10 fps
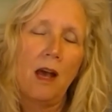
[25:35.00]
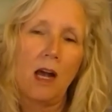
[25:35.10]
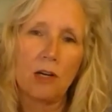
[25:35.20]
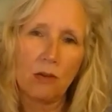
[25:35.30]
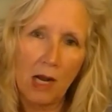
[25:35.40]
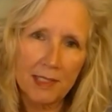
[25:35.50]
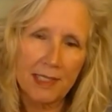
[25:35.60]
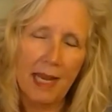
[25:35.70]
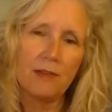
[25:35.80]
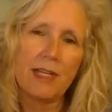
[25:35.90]
across
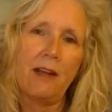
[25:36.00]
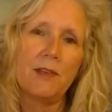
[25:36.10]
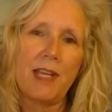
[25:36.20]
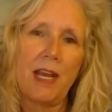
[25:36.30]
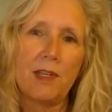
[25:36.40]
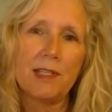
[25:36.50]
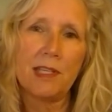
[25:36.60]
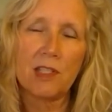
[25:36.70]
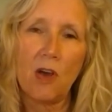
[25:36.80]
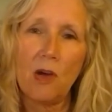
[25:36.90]
downtown San
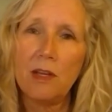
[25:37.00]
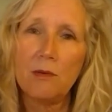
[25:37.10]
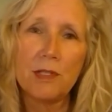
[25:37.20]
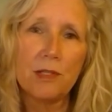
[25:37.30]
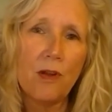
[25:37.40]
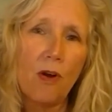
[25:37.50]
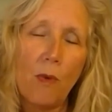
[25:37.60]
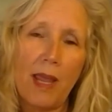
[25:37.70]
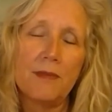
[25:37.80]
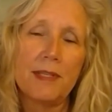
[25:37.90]
Francisco, and there was no
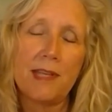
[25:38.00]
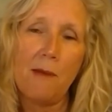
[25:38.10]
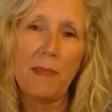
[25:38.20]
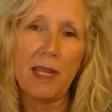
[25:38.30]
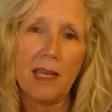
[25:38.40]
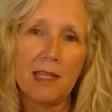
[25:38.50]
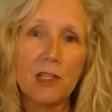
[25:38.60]
way of stopping it.